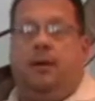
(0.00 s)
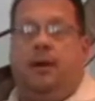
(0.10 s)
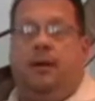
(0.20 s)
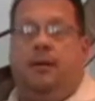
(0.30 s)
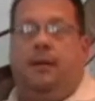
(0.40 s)

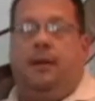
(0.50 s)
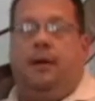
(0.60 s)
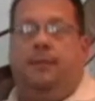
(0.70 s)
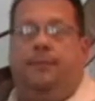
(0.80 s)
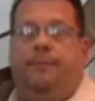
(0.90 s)
And
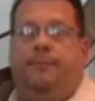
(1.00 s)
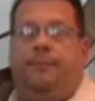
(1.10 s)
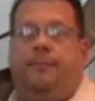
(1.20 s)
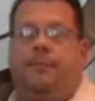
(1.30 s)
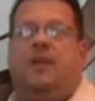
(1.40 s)
uh,
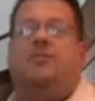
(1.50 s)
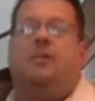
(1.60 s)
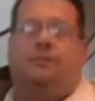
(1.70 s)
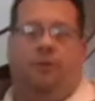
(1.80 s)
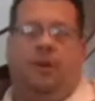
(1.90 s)

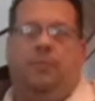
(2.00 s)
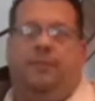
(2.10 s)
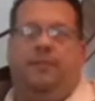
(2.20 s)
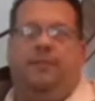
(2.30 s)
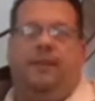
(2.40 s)
for April
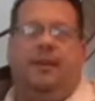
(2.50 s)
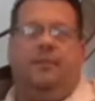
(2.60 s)
fifteenth.